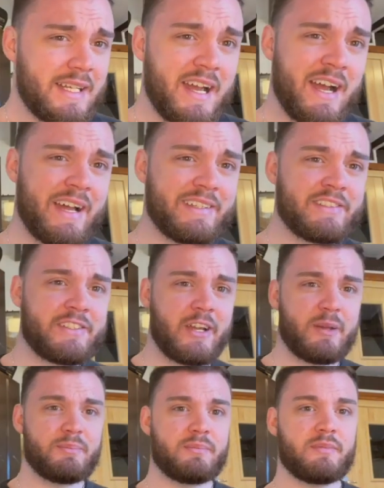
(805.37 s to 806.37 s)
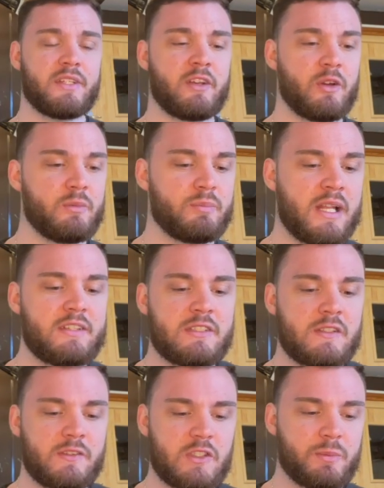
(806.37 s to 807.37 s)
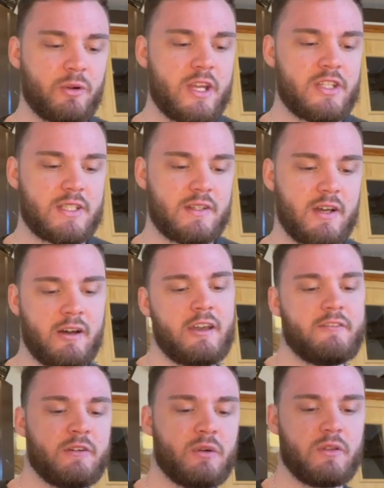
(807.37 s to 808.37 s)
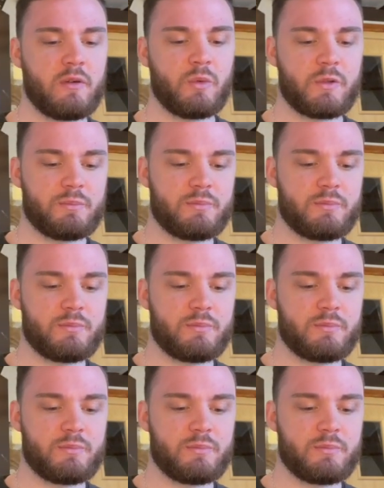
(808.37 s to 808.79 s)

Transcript: And, you know, places of inspiration that I feel that would